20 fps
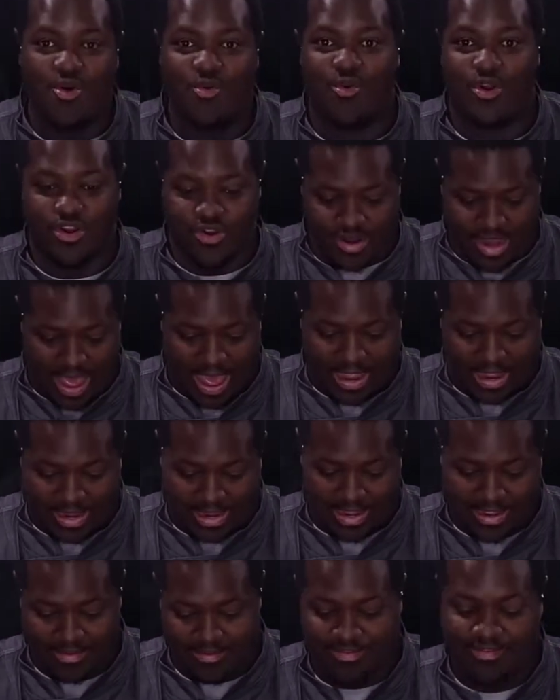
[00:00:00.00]
we are
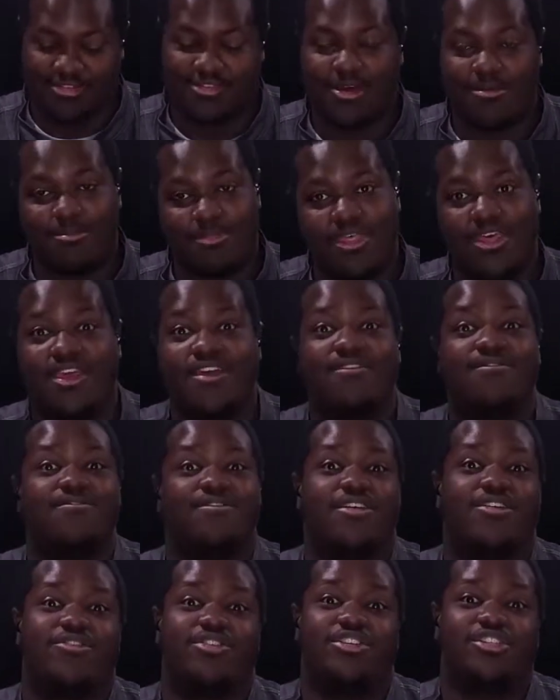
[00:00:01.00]
tackling something
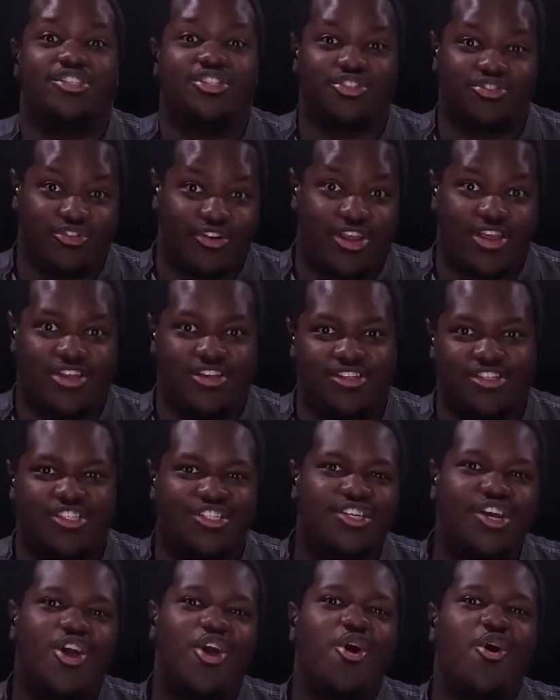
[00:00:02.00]
very strange.